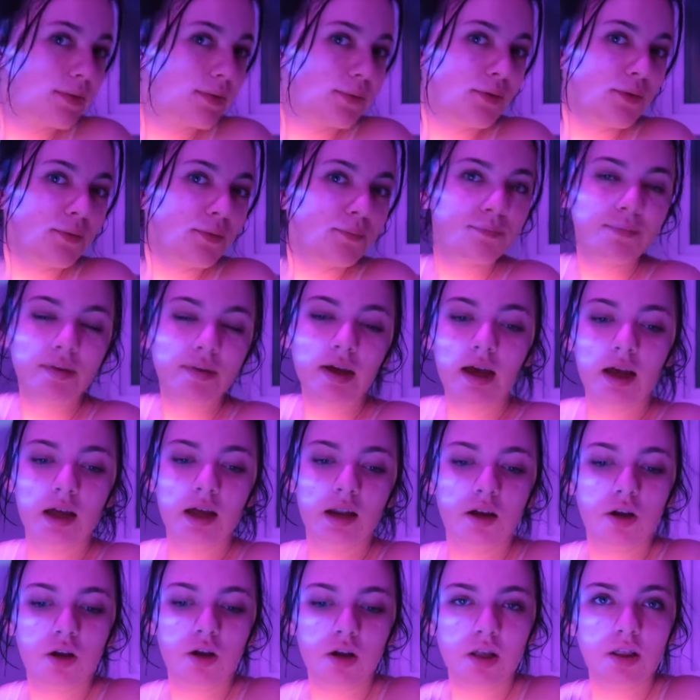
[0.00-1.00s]
There we go.
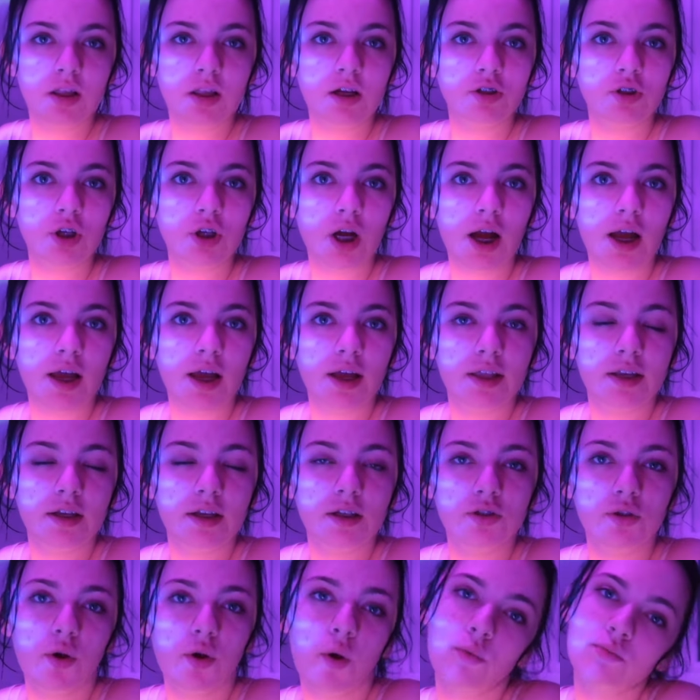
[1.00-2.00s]
And I'll let that dry in
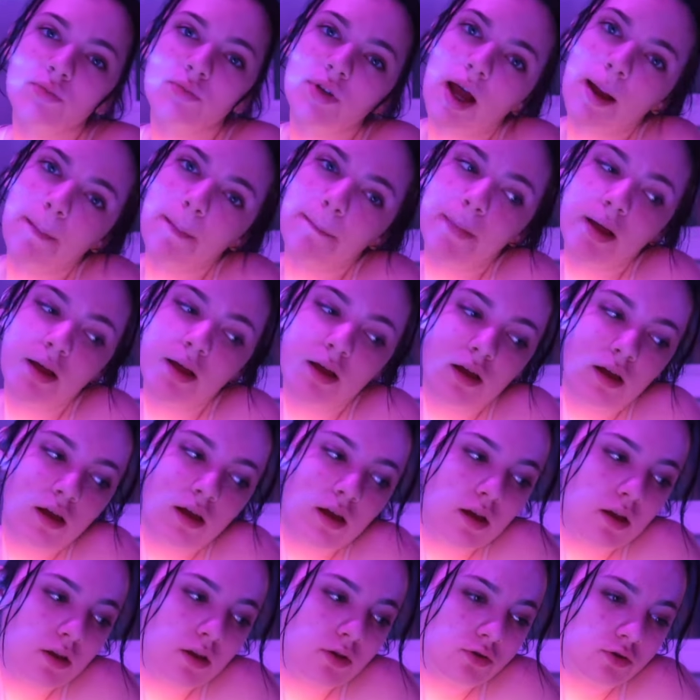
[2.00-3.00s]
its own time.
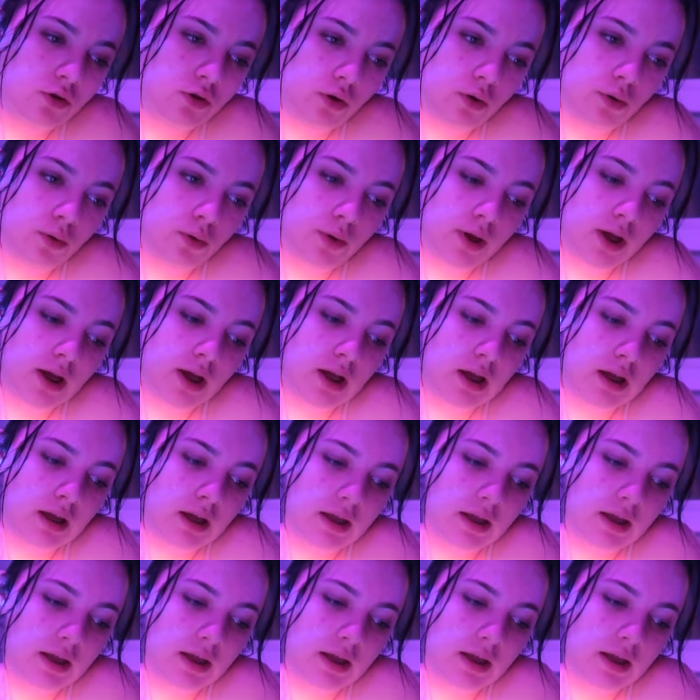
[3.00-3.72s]
So